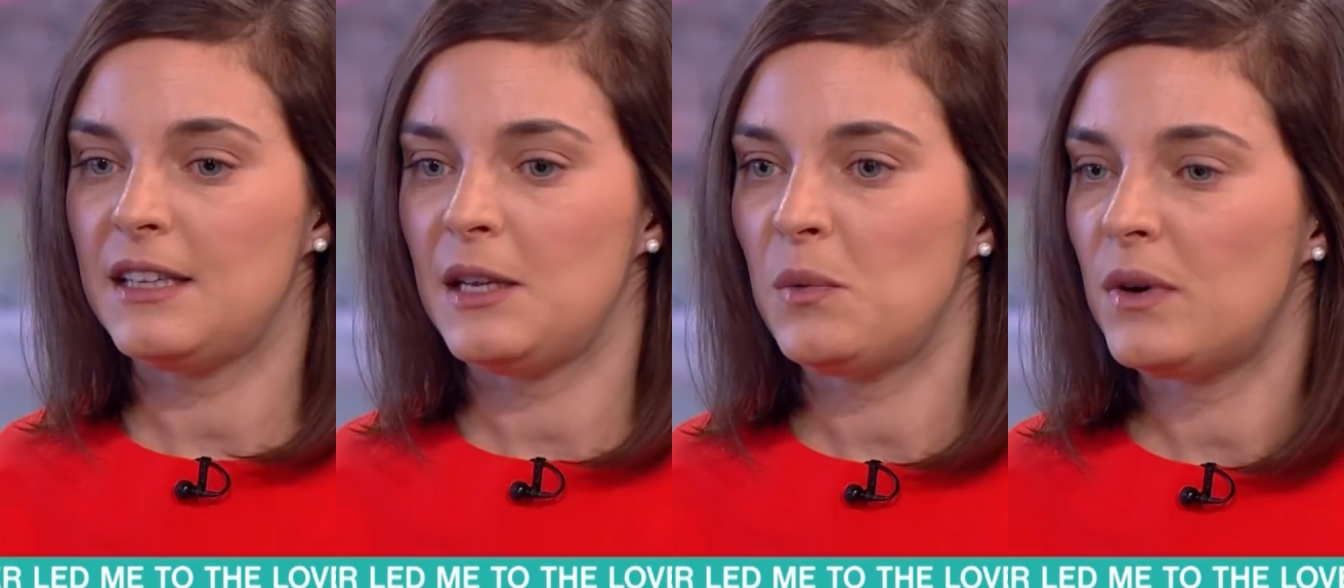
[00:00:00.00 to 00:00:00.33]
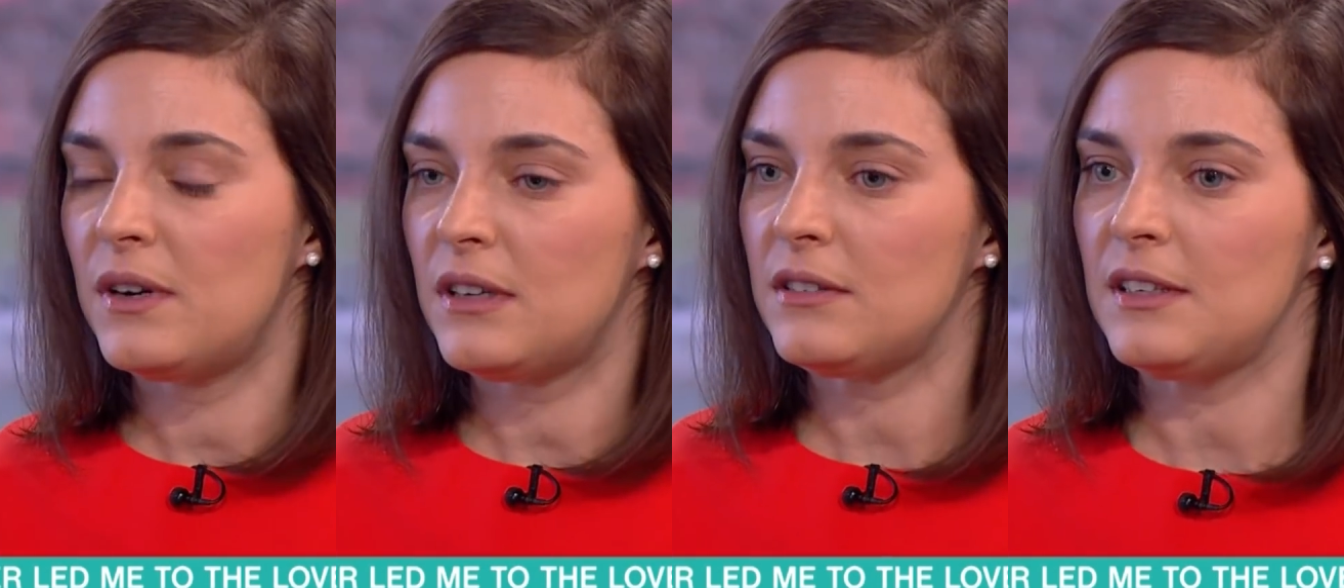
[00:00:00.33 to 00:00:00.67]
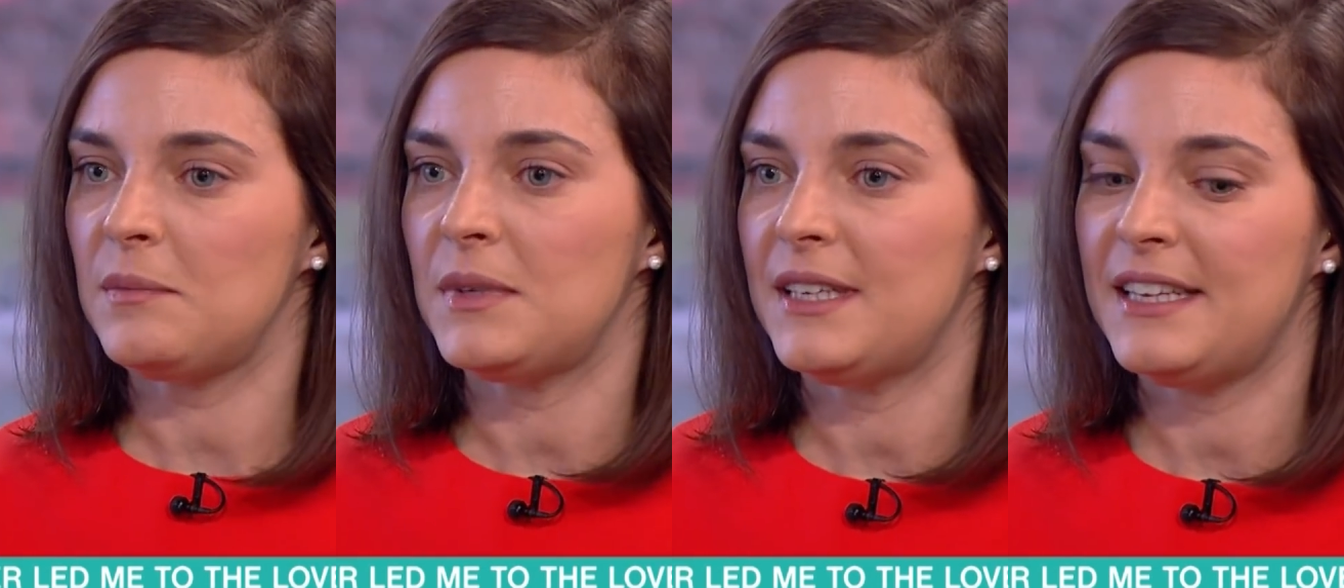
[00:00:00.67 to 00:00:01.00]
they, they were
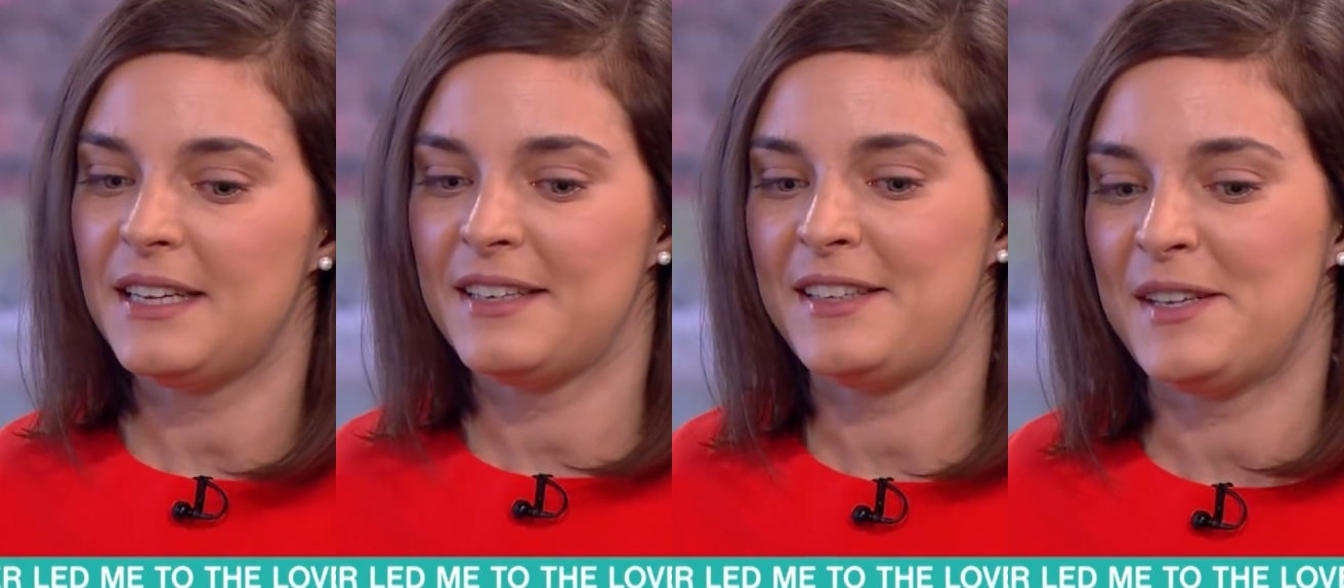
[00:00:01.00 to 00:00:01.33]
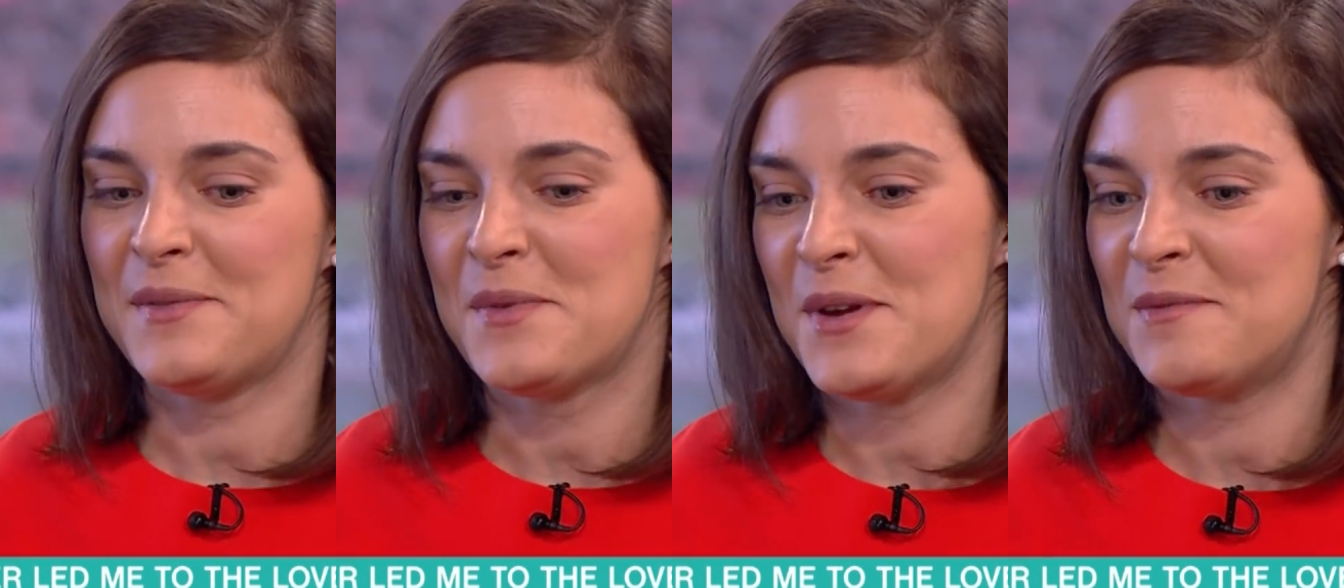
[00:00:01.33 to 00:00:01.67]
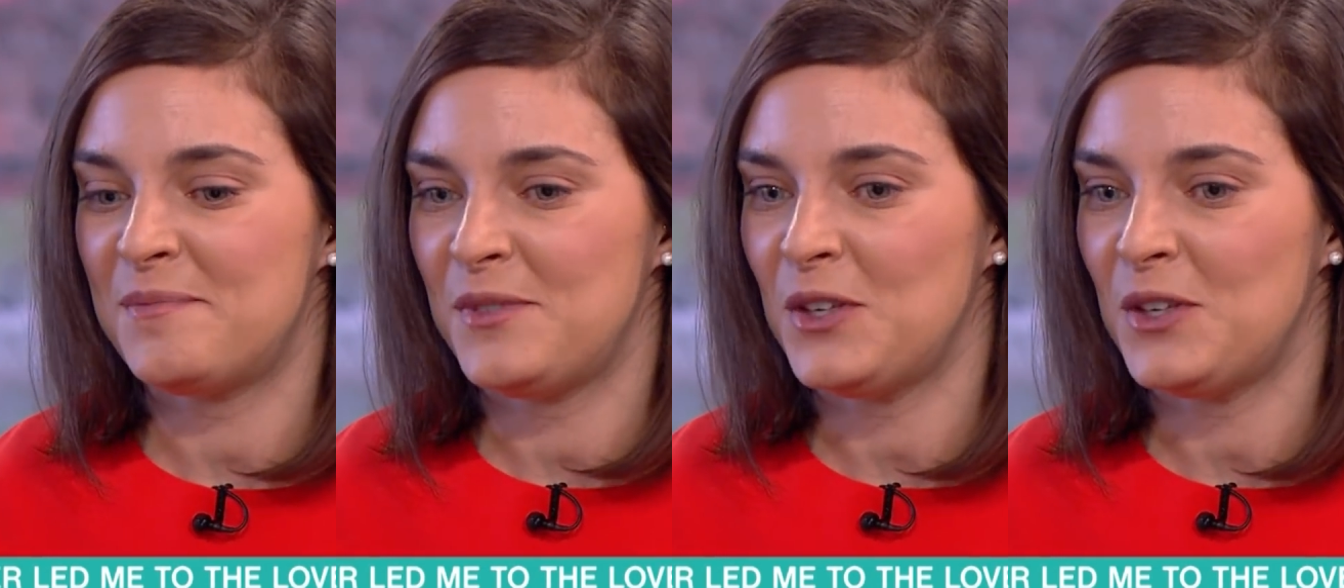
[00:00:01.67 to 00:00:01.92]
asking me. They, they were,